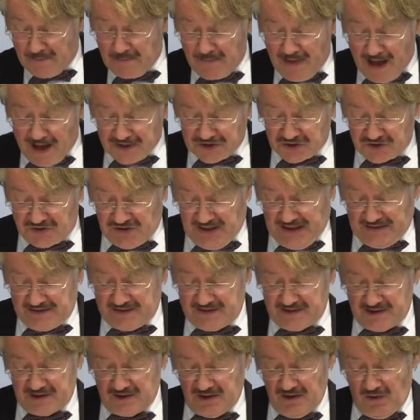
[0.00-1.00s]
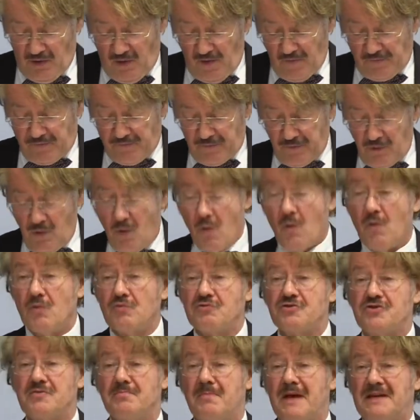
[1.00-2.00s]
a matrix of
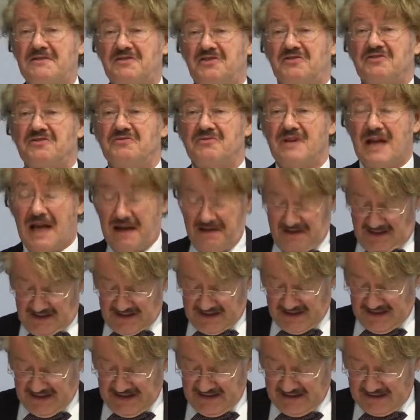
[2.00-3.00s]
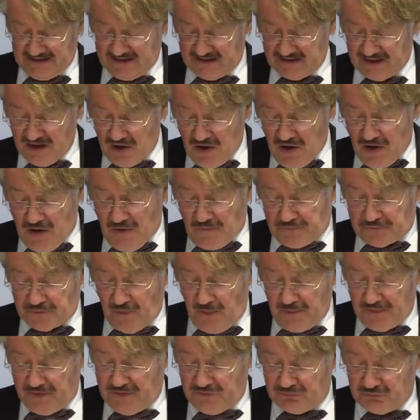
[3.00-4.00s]
law's materialities,
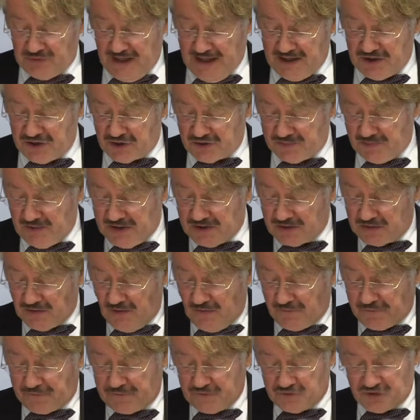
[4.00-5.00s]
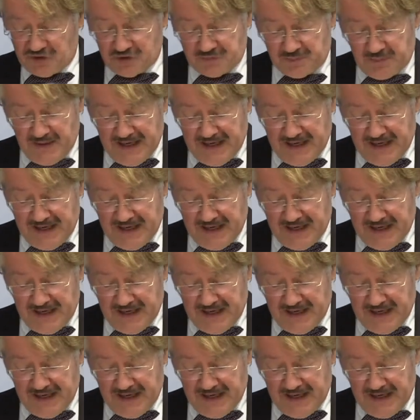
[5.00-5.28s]
from the arrangement of the